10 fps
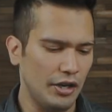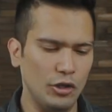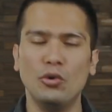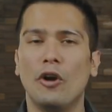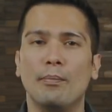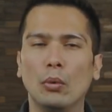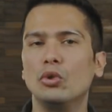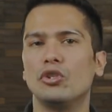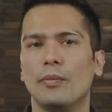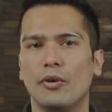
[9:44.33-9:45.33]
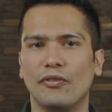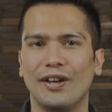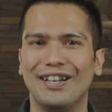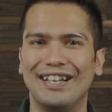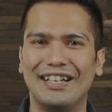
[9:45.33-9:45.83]
Do not boost your
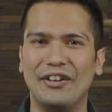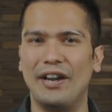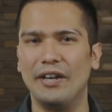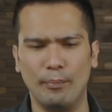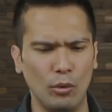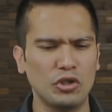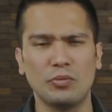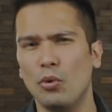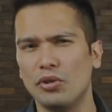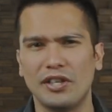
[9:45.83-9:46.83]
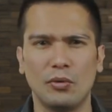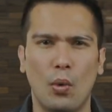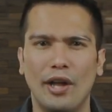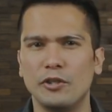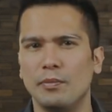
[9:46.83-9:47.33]
profile, right? Boost it
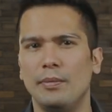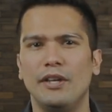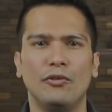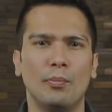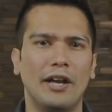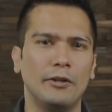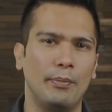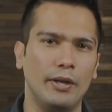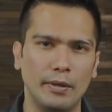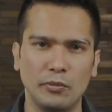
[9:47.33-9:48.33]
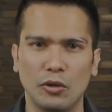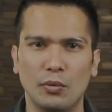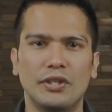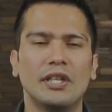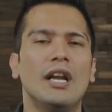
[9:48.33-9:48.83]
once, maybe if you buy the premium
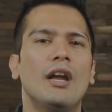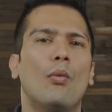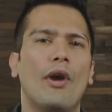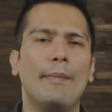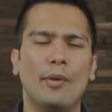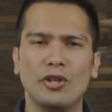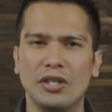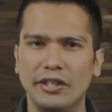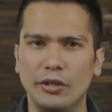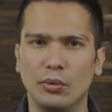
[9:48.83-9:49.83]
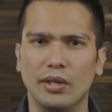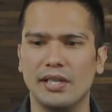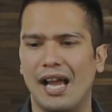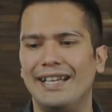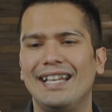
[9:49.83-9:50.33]
service. What I personally do
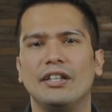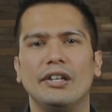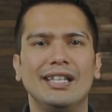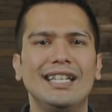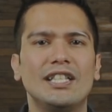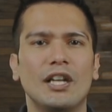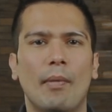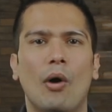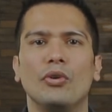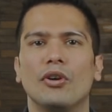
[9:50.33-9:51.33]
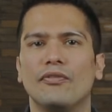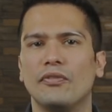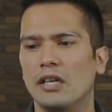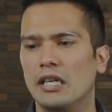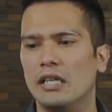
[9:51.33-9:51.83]
is I take the least amount of
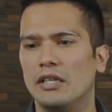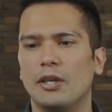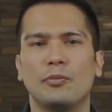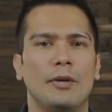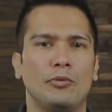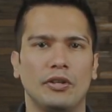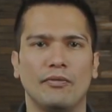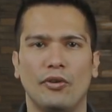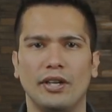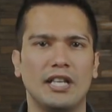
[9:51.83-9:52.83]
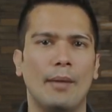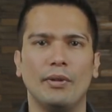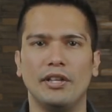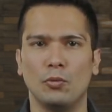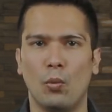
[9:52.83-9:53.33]
subscription. For
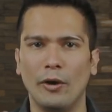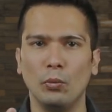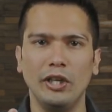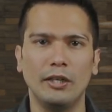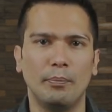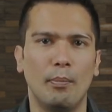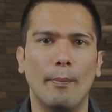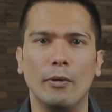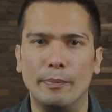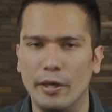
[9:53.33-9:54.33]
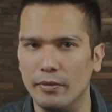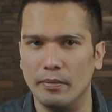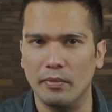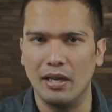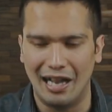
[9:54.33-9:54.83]
example, there's 1 week Bumble
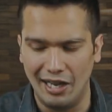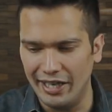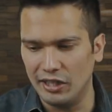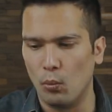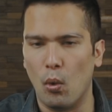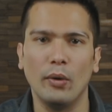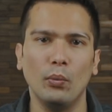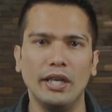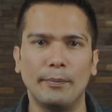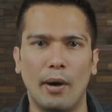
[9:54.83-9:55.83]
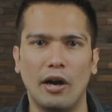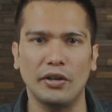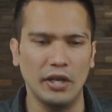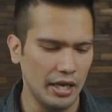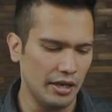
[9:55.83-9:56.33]
Premium. I'll take the 1 week
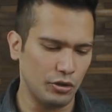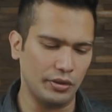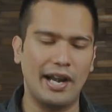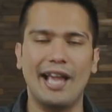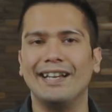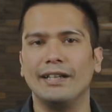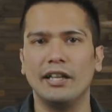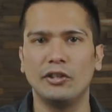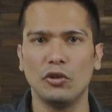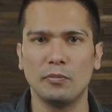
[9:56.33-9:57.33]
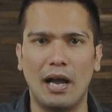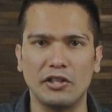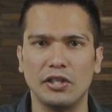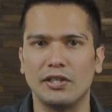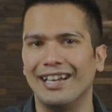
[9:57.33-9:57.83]
part so that I can get those
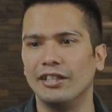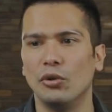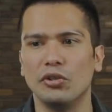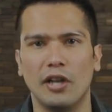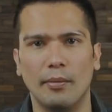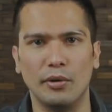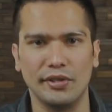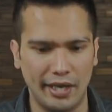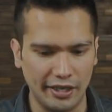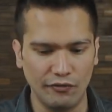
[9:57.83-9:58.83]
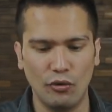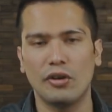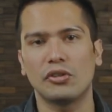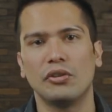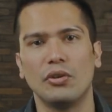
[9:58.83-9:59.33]
matches, get those numbers, and I can
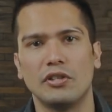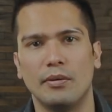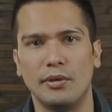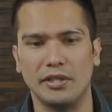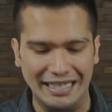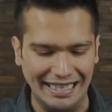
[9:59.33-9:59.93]
focus on those numbers and